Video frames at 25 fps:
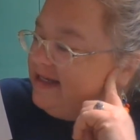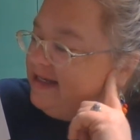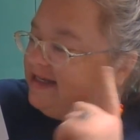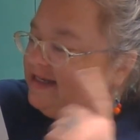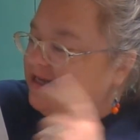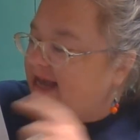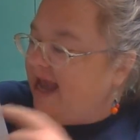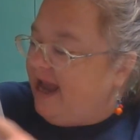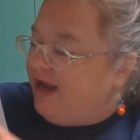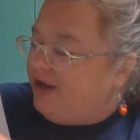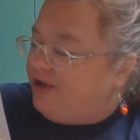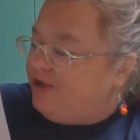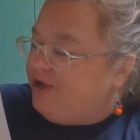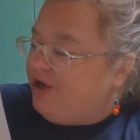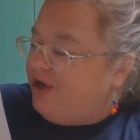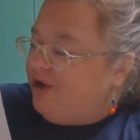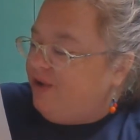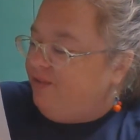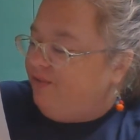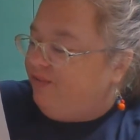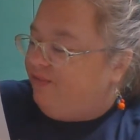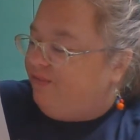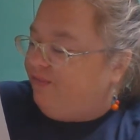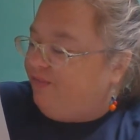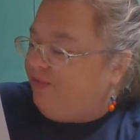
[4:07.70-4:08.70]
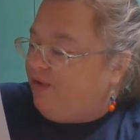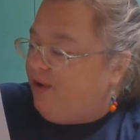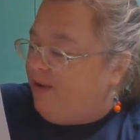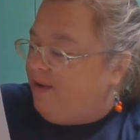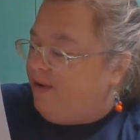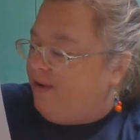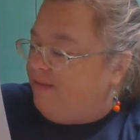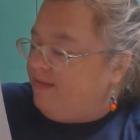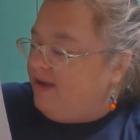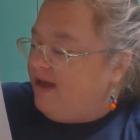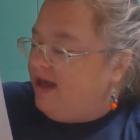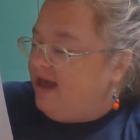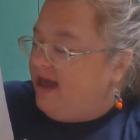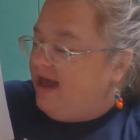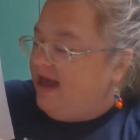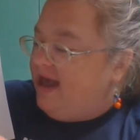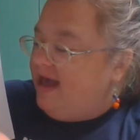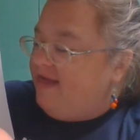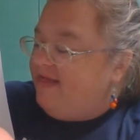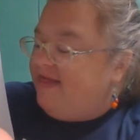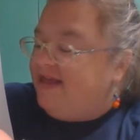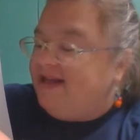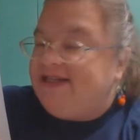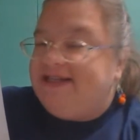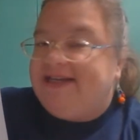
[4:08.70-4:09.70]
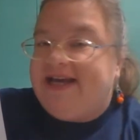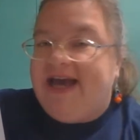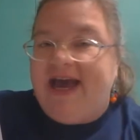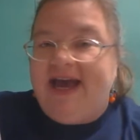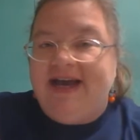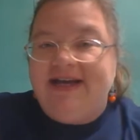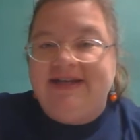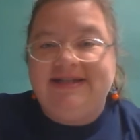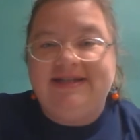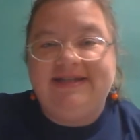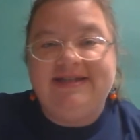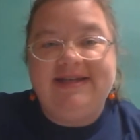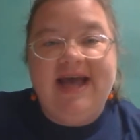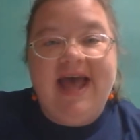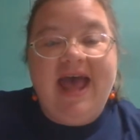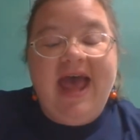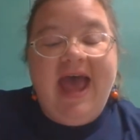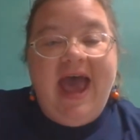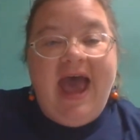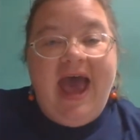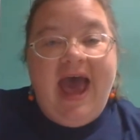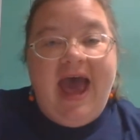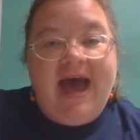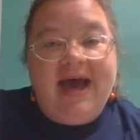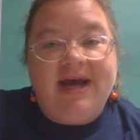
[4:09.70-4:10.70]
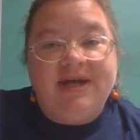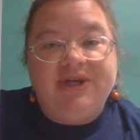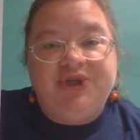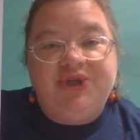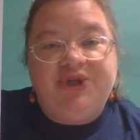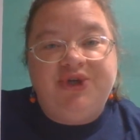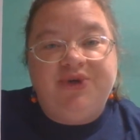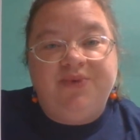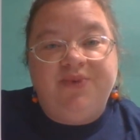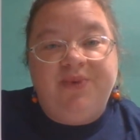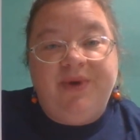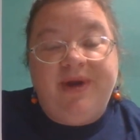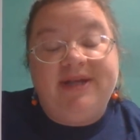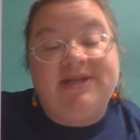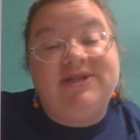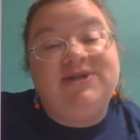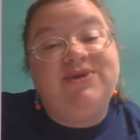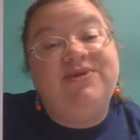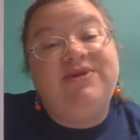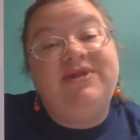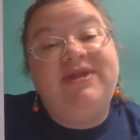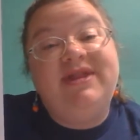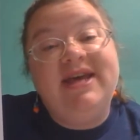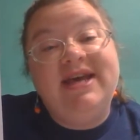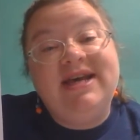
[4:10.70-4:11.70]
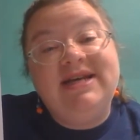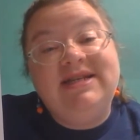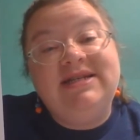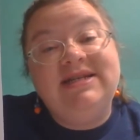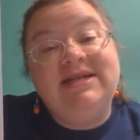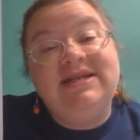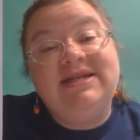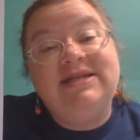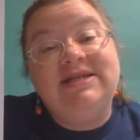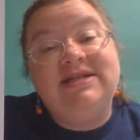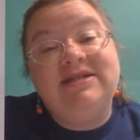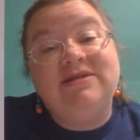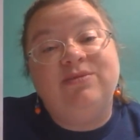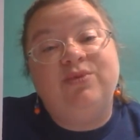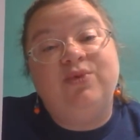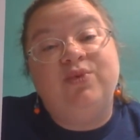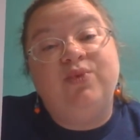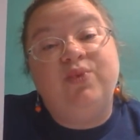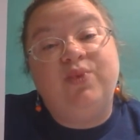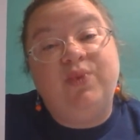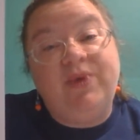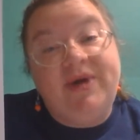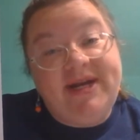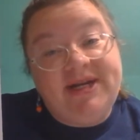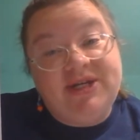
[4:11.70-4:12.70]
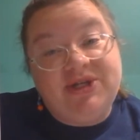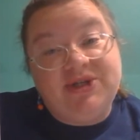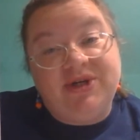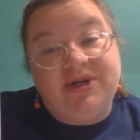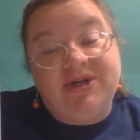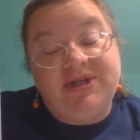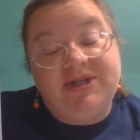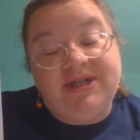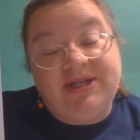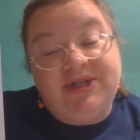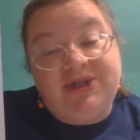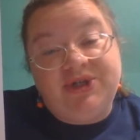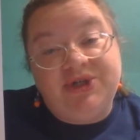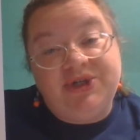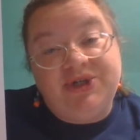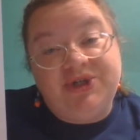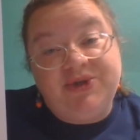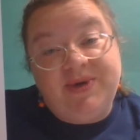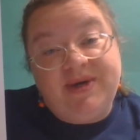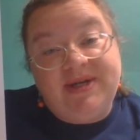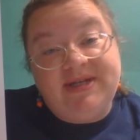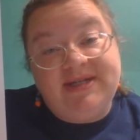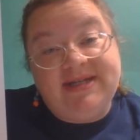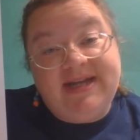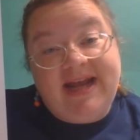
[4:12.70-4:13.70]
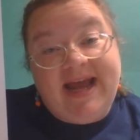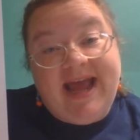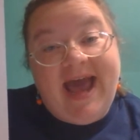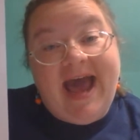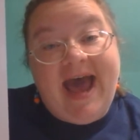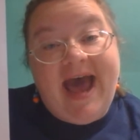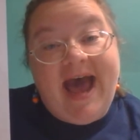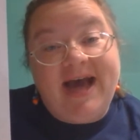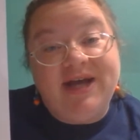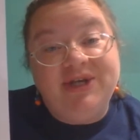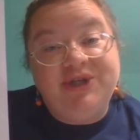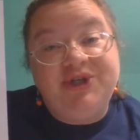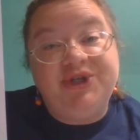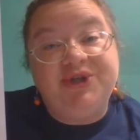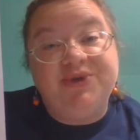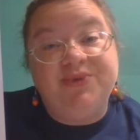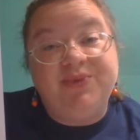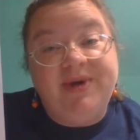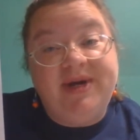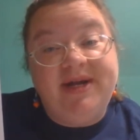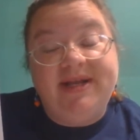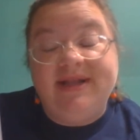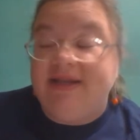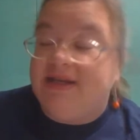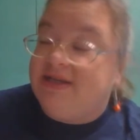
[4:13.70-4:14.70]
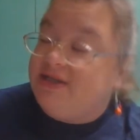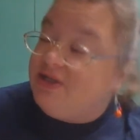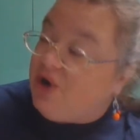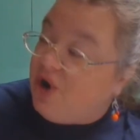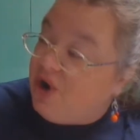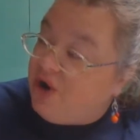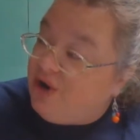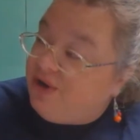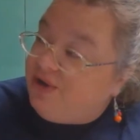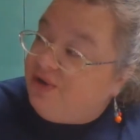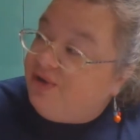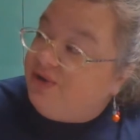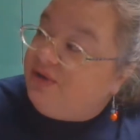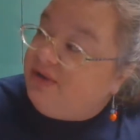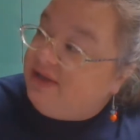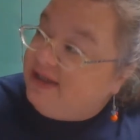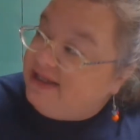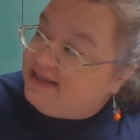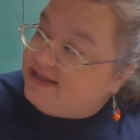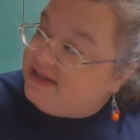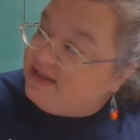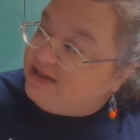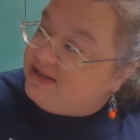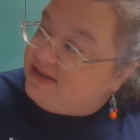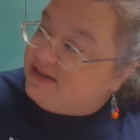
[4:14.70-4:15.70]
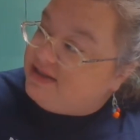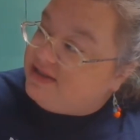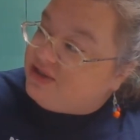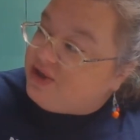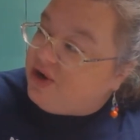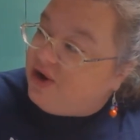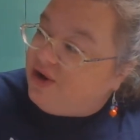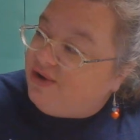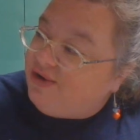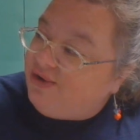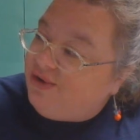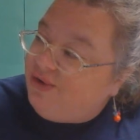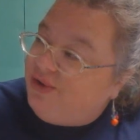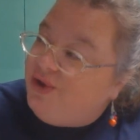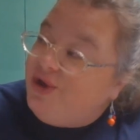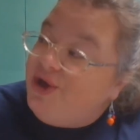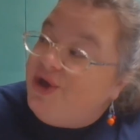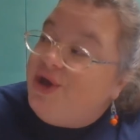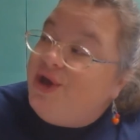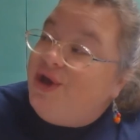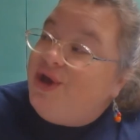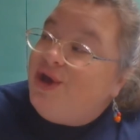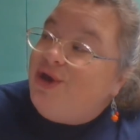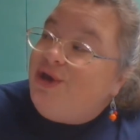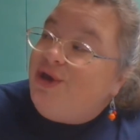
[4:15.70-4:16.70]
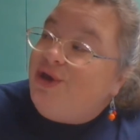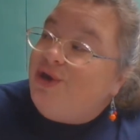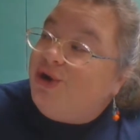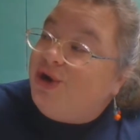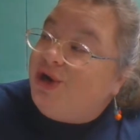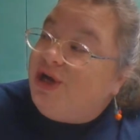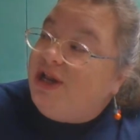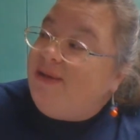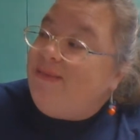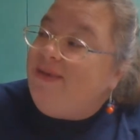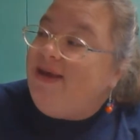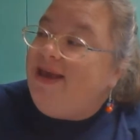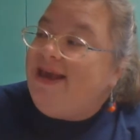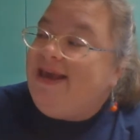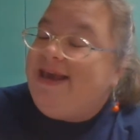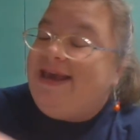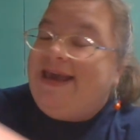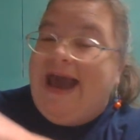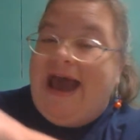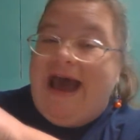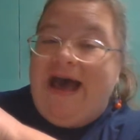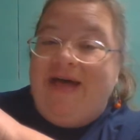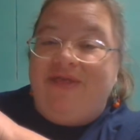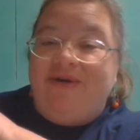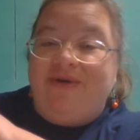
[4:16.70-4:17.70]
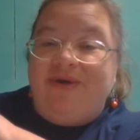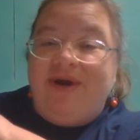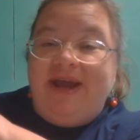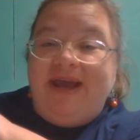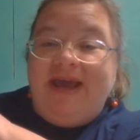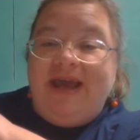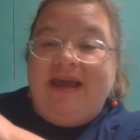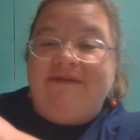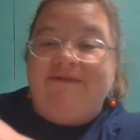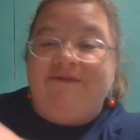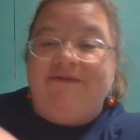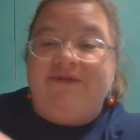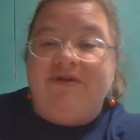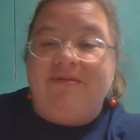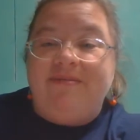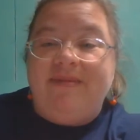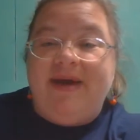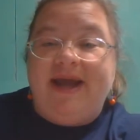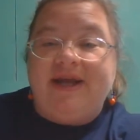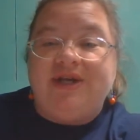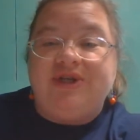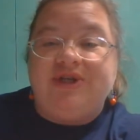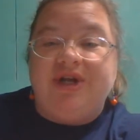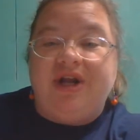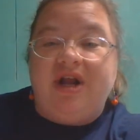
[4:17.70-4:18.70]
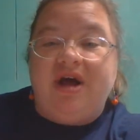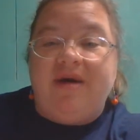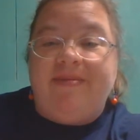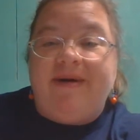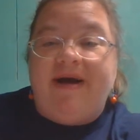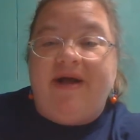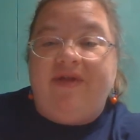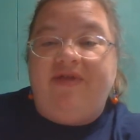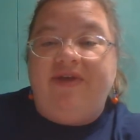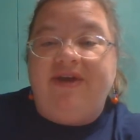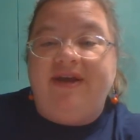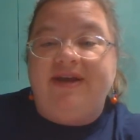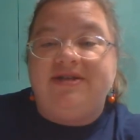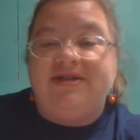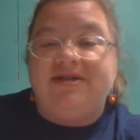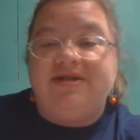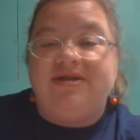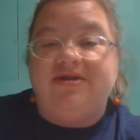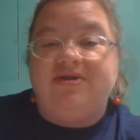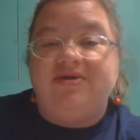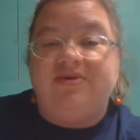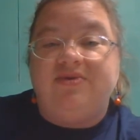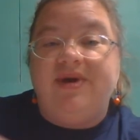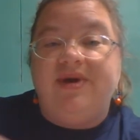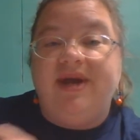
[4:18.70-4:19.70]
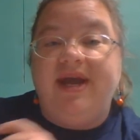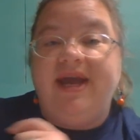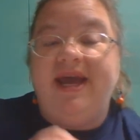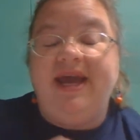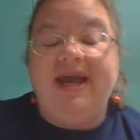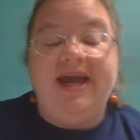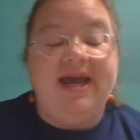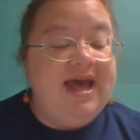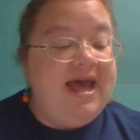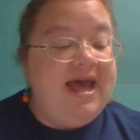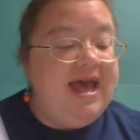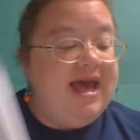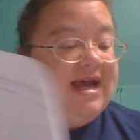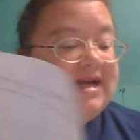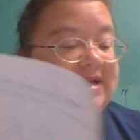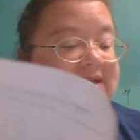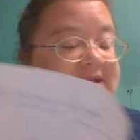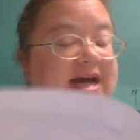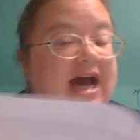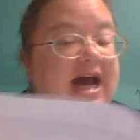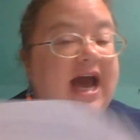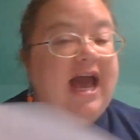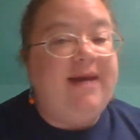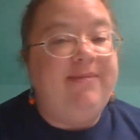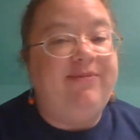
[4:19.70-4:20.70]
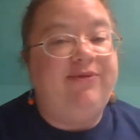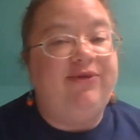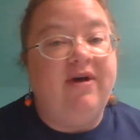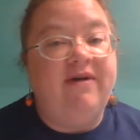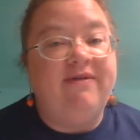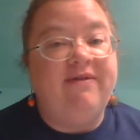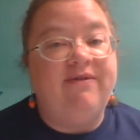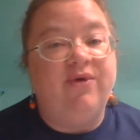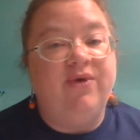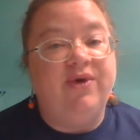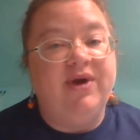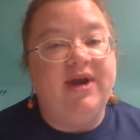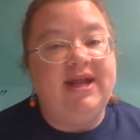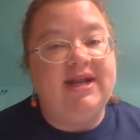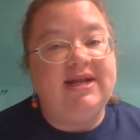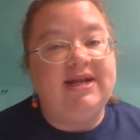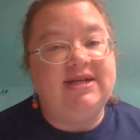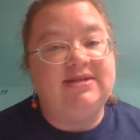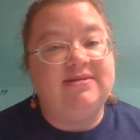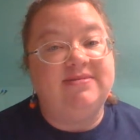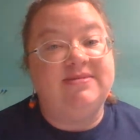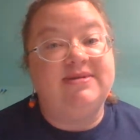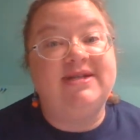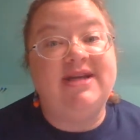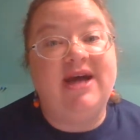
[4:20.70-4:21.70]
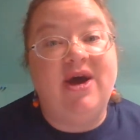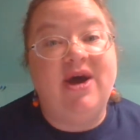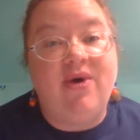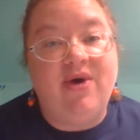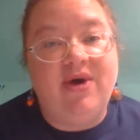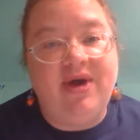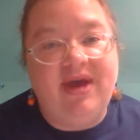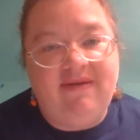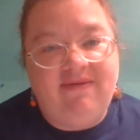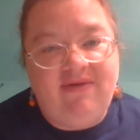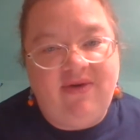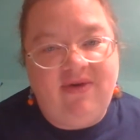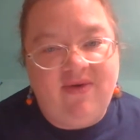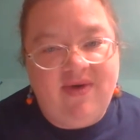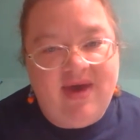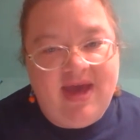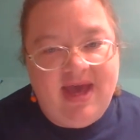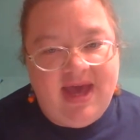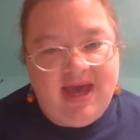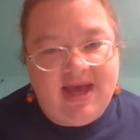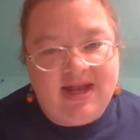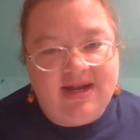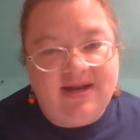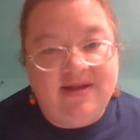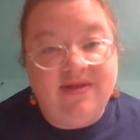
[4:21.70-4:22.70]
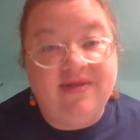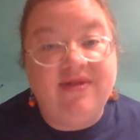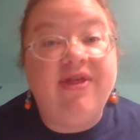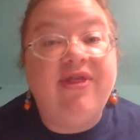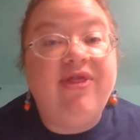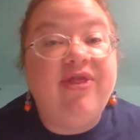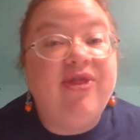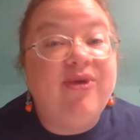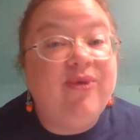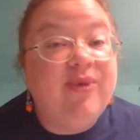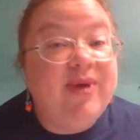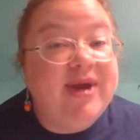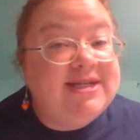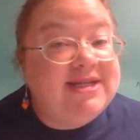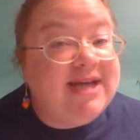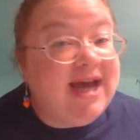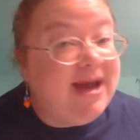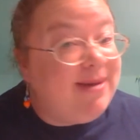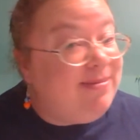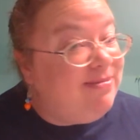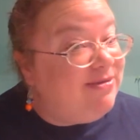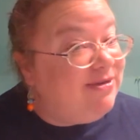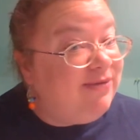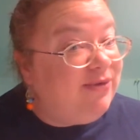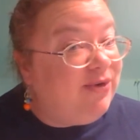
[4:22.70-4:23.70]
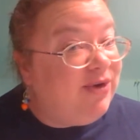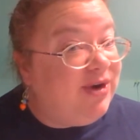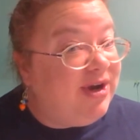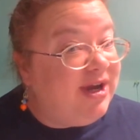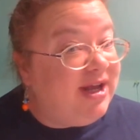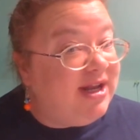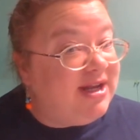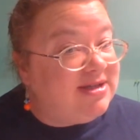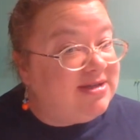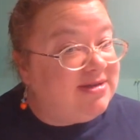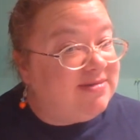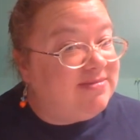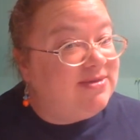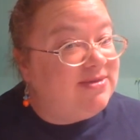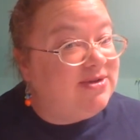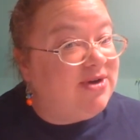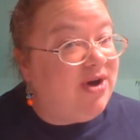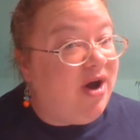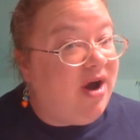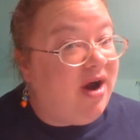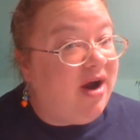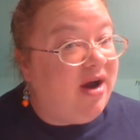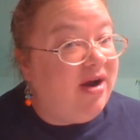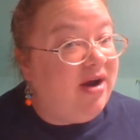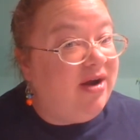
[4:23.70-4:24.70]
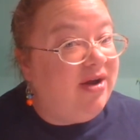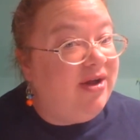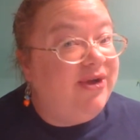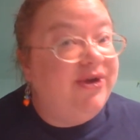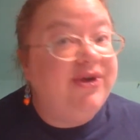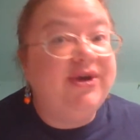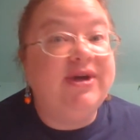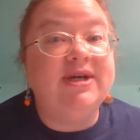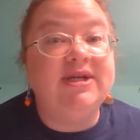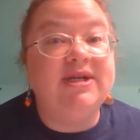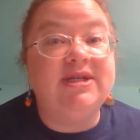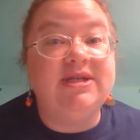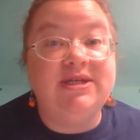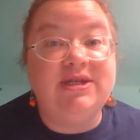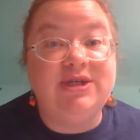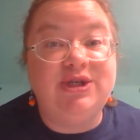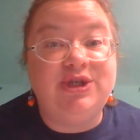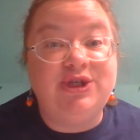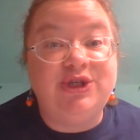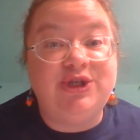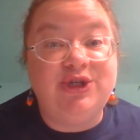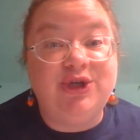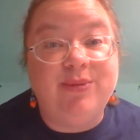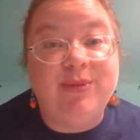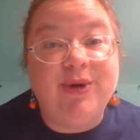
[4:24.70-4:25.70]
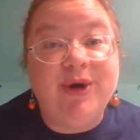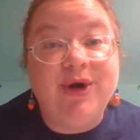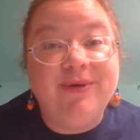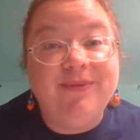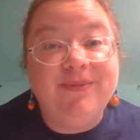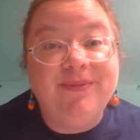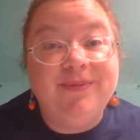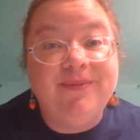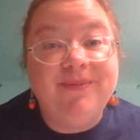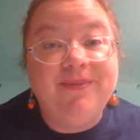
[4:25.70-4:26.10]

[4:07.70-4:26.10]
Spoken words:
take notes from the text as you read. So this is some research that you're doing today. As you read this article or listen to this article, you're going to be gathering information about these 3 types of organisms. Now I'll give you a hint. The 3 types of organisms are consumer,